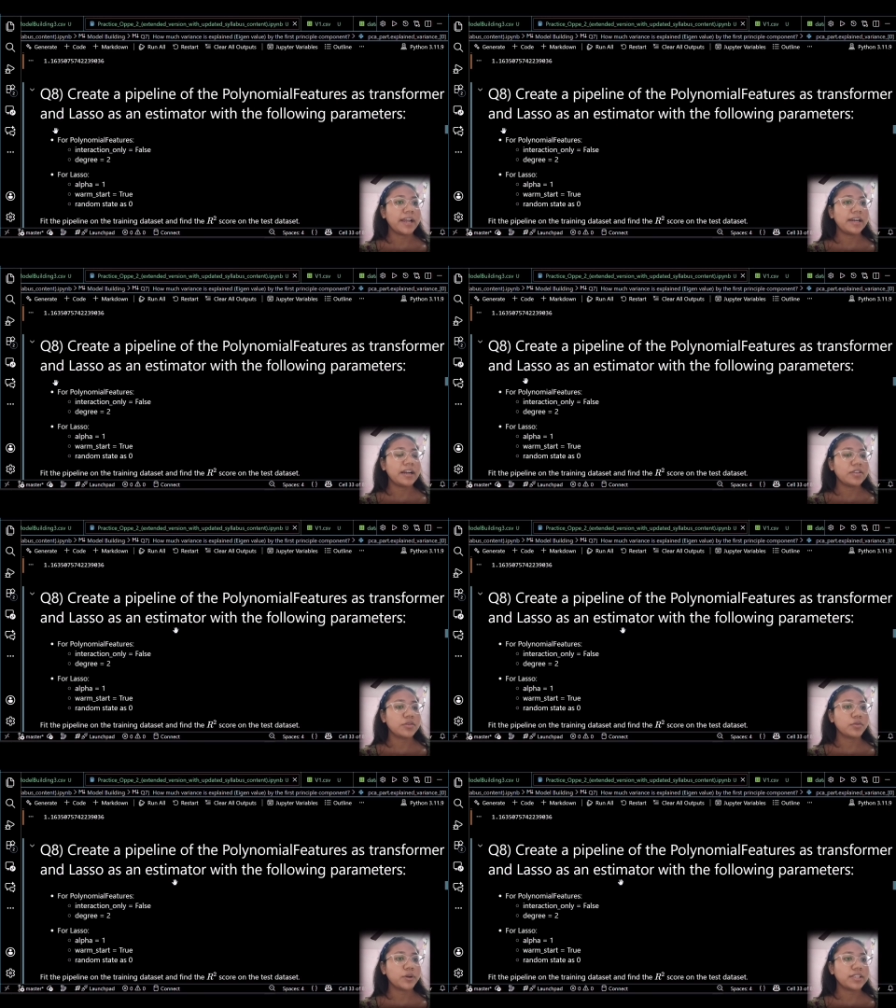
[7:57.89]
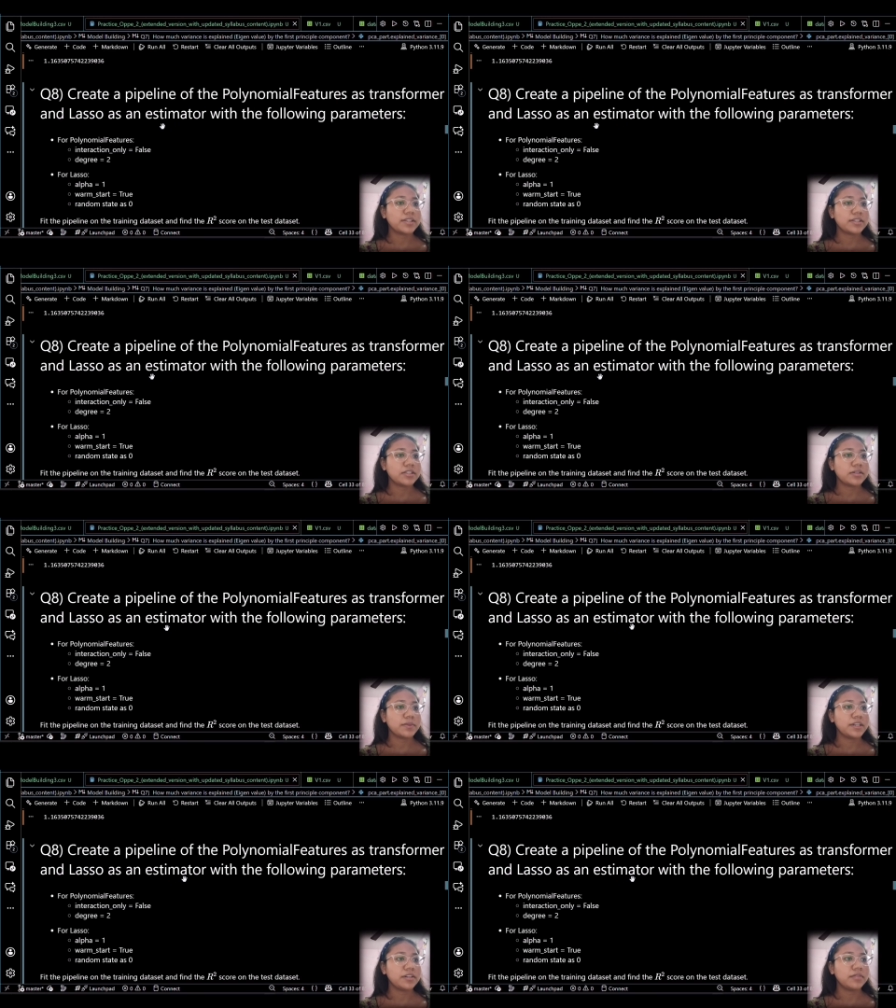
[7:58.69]
and lasso as an
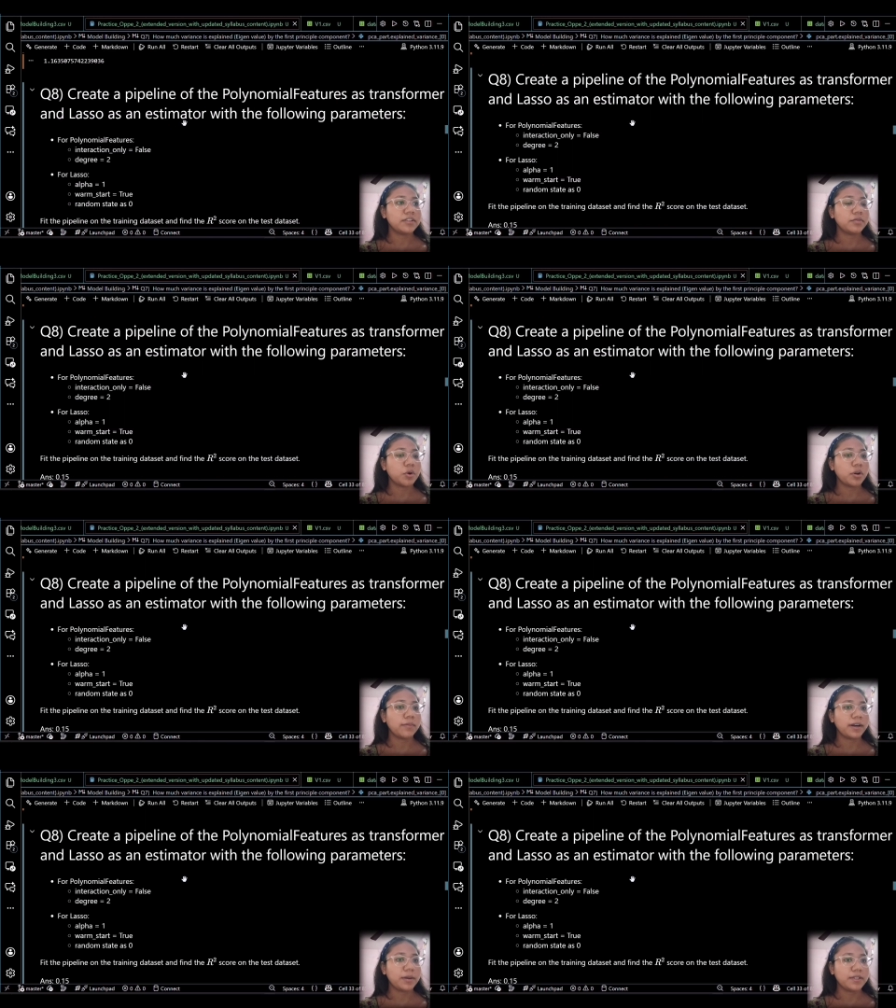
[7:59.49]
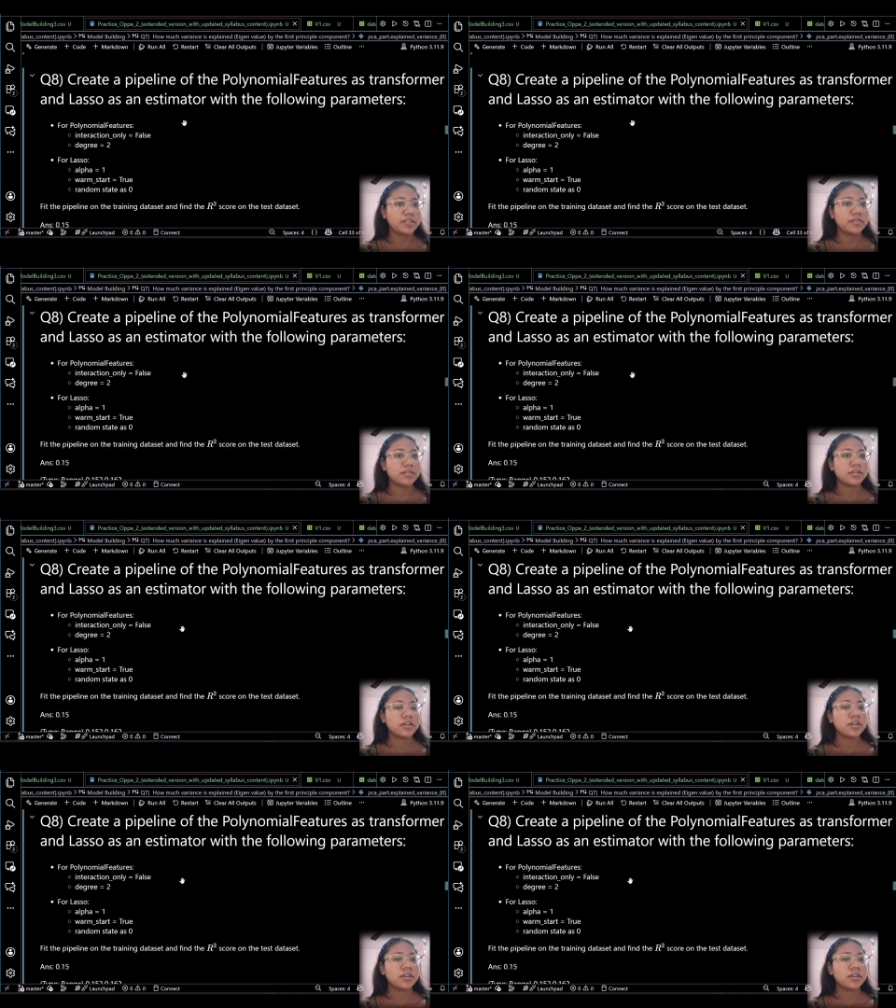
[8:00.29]
estimator with the following parameters.